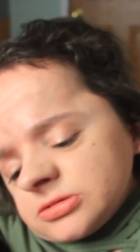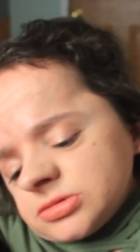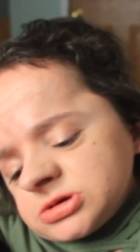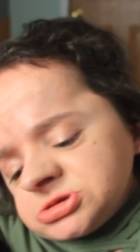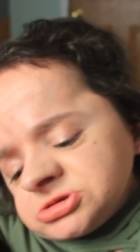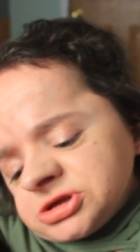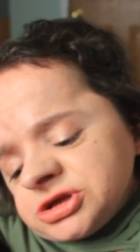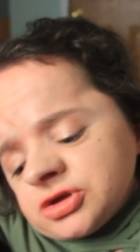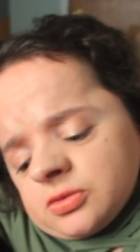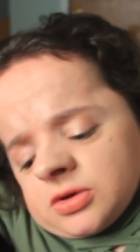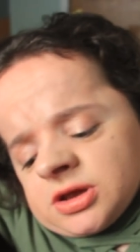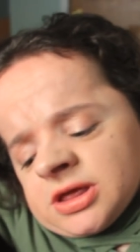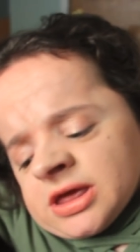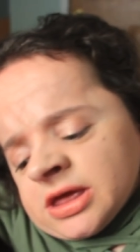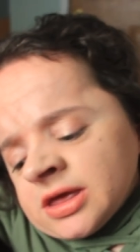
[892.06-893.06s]
originally
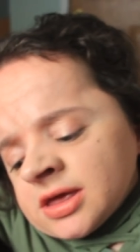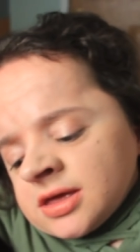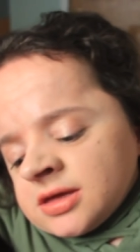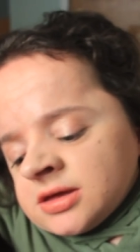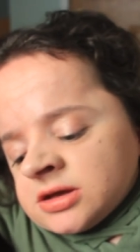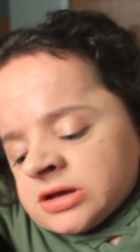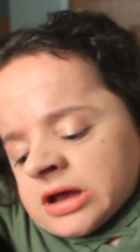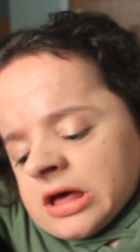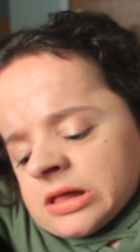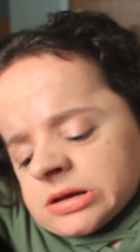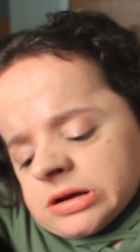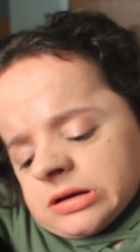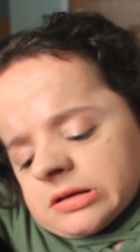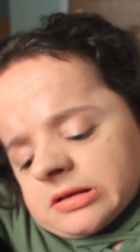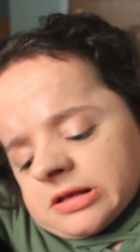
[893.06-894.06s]
28
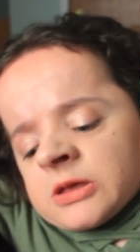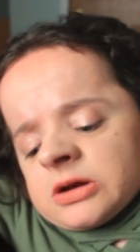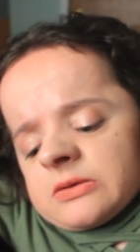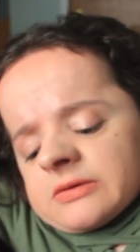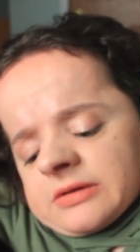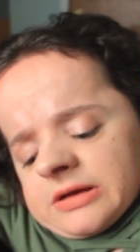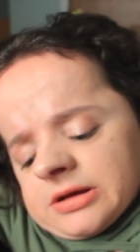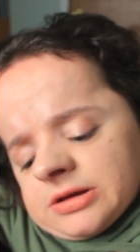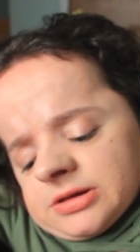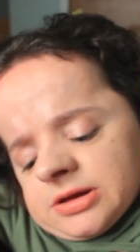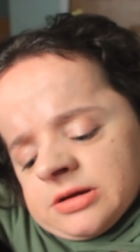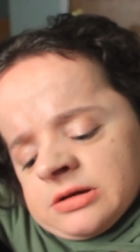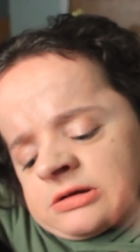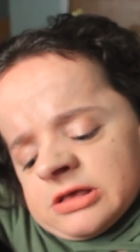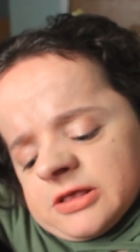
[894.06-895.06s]
dollars. Then it was on
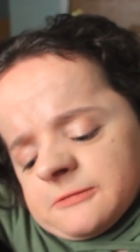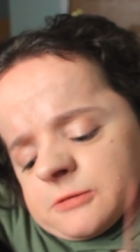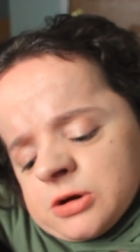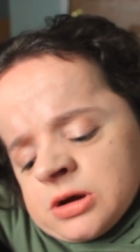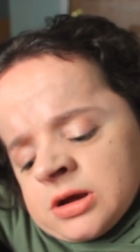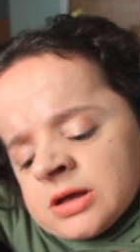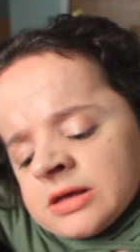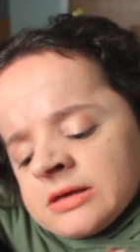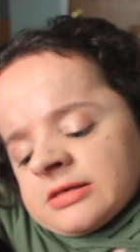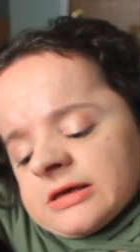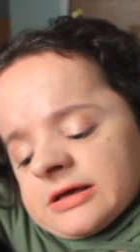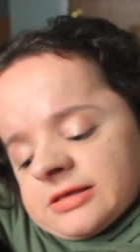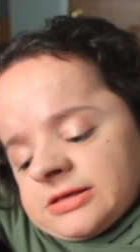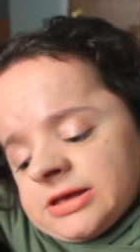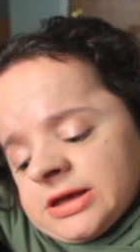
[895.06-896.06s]
clearance for
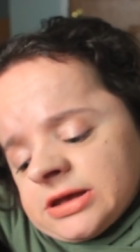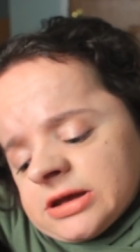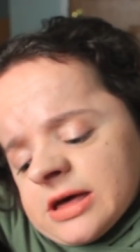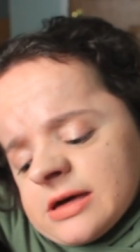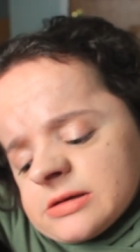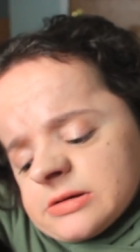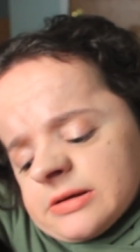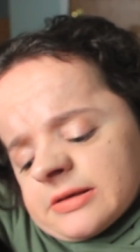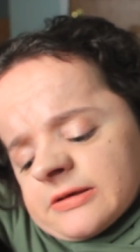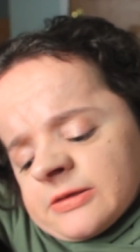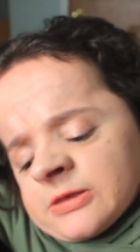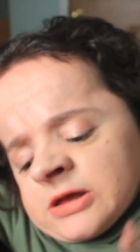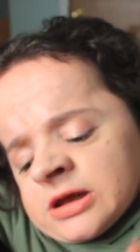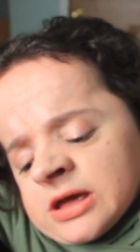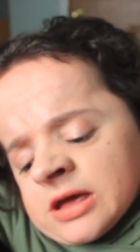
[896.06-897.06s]
sixteen dollars,
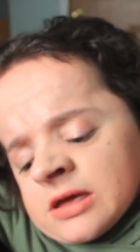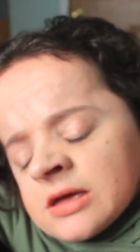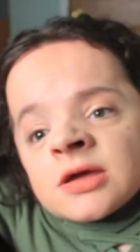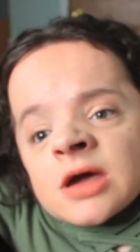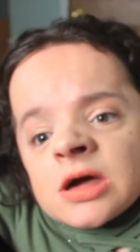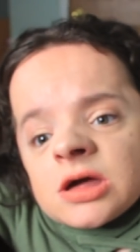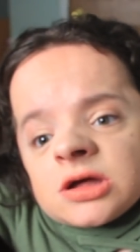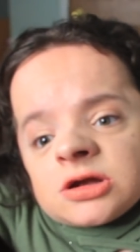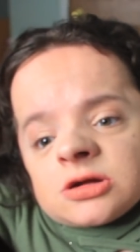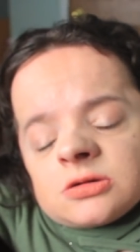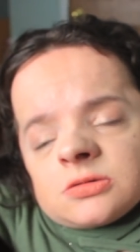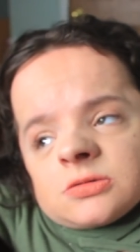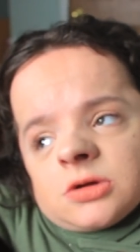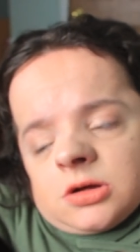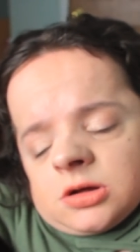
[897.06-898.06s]
and then I got
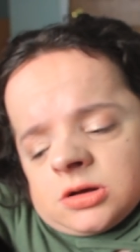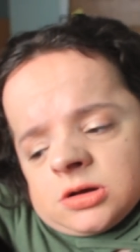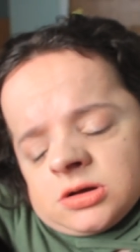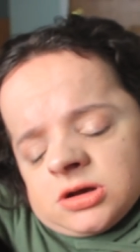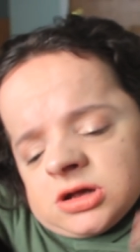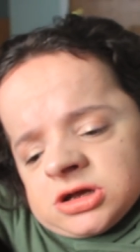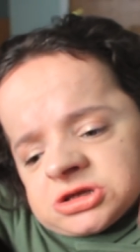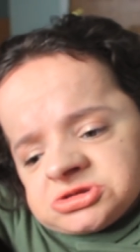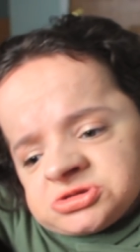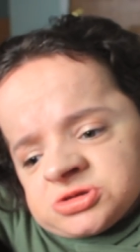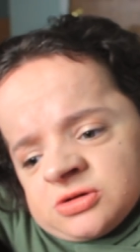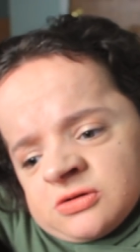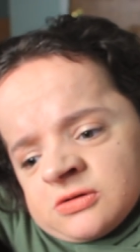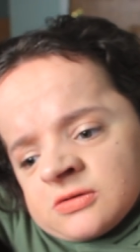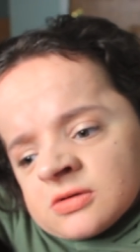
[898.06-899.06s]
an, an
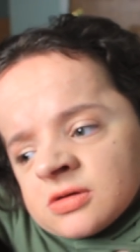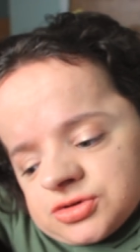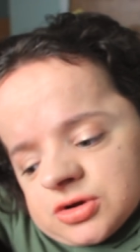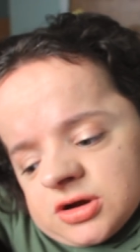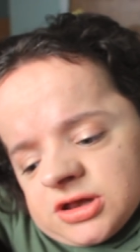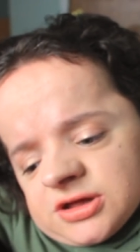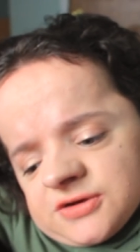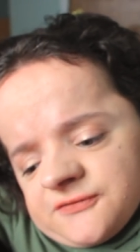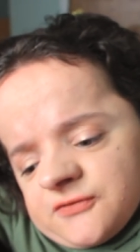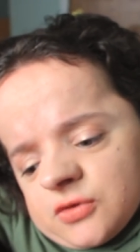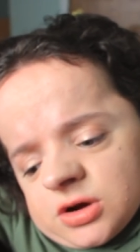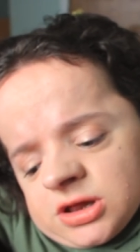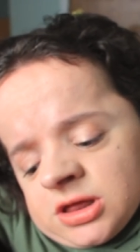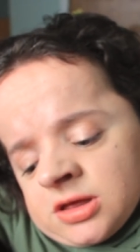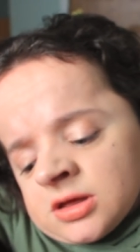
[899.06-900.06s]
additional thirty or
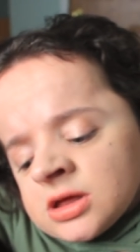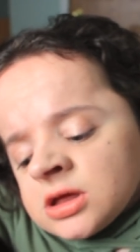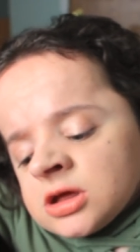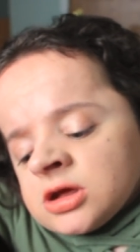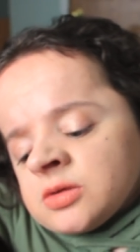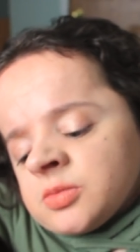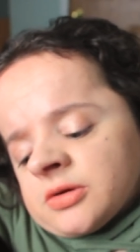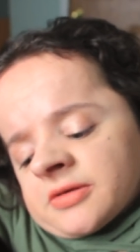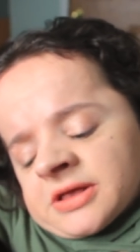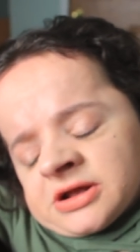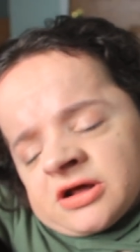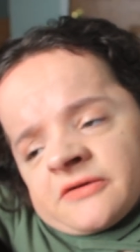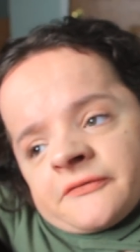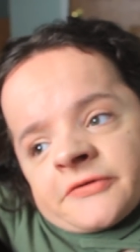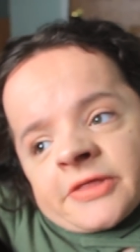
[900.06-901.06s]
forty percent
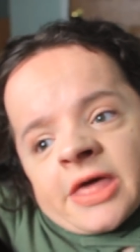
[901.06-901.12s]
off of